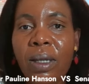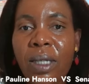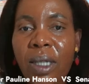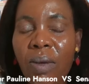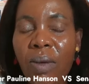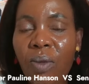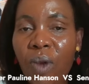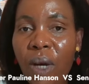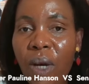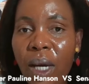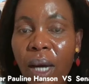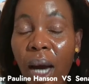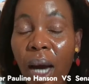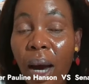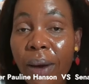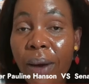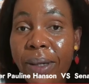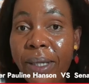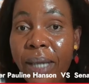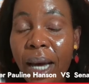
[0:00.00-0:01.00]
somewhere
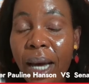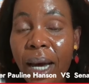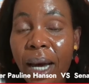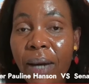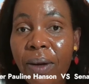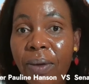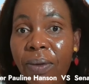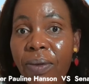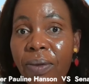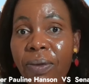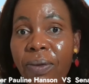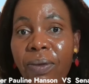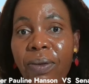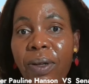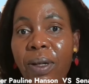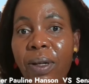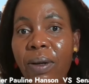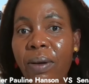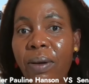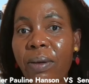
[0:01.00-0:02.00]
outside of,
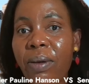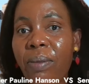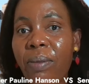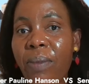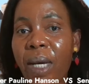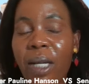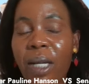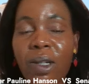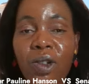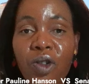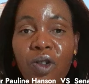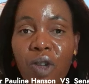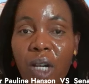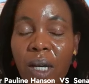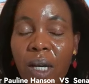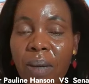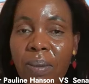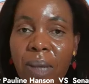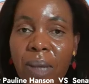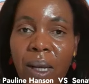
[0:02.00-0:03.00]
you know, the
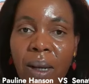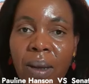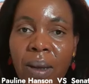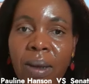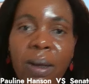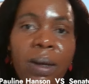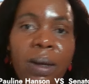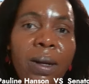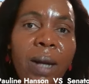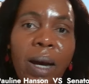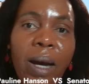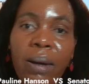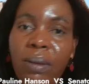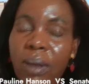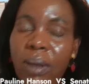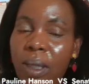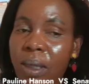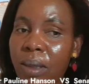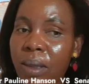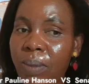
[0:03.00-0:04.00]
mainstream, like
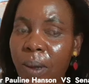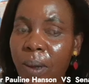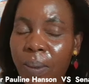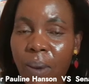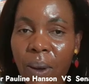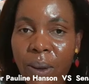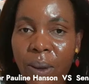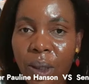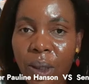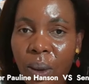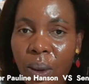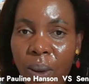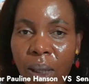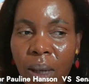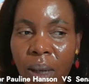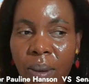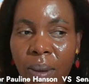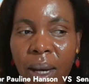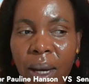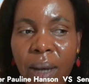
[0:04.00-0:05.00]
these people are
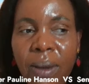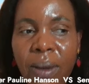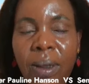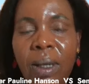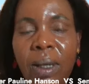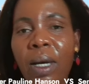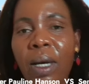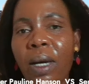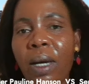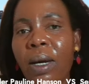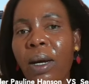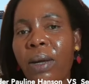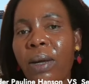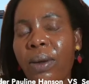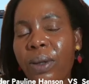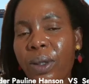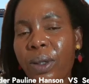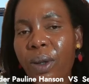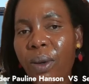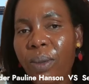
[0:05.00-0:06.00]
talking about,
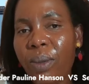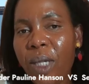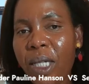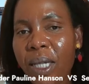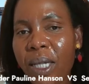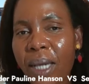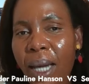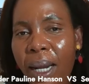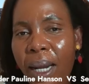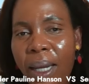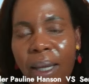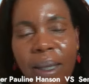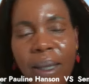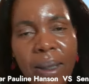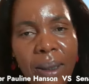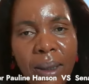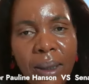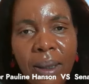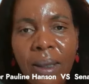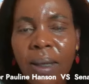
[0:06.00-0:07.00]
those community in
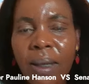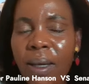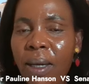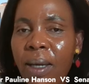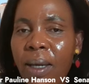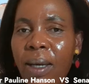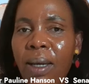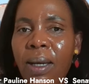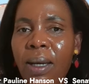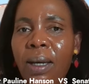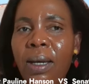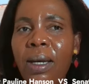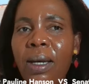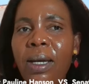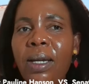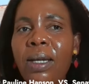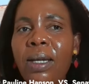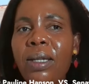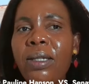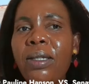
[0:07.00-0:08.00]
LA,
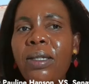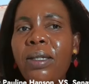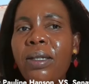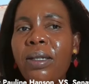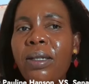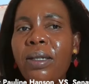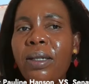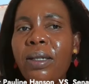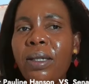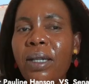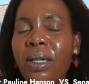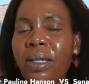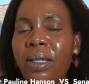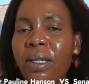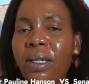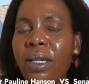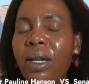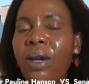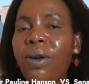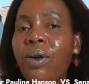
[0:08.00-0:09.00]
it's
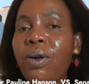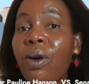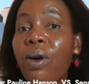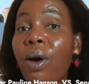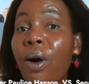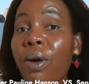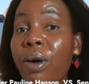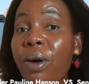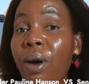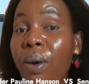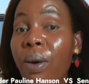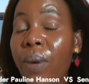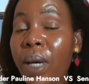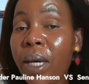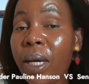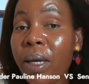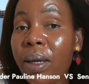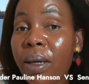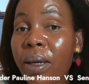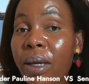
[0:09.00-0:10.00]
still an
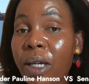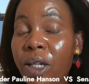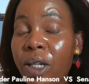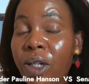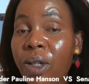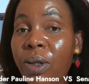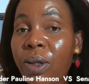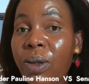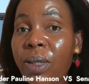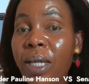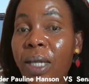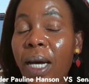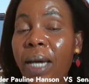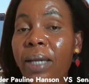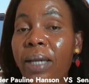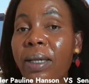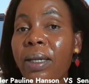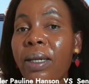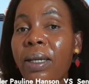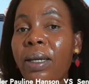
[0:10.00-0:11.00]
ongoing issues
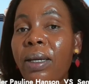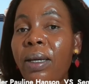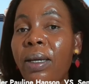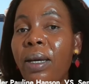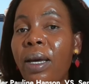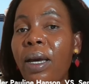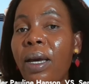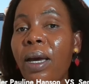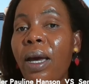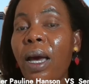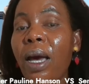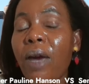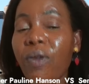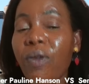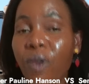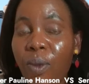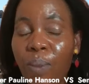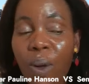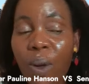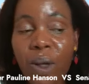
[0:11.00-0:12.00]
that
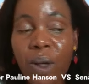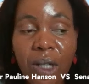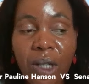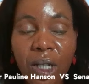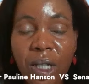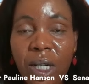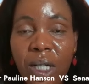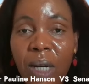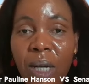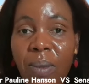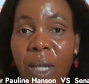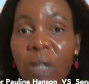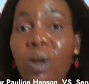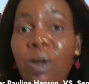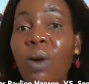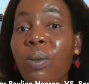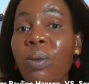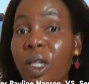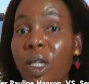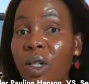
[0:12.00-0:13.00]
every politician
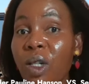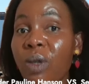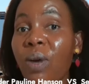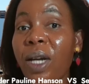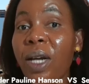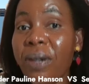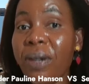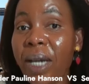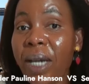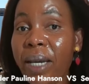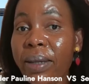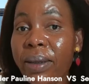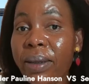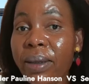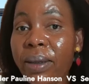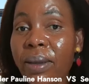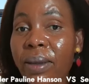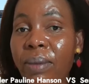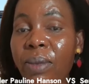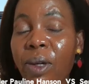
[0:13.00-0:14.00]
must commit to
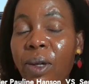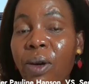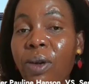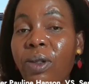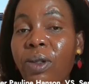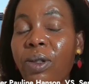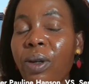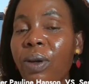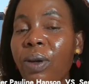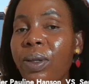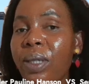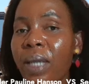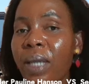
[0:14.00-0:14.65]
address, because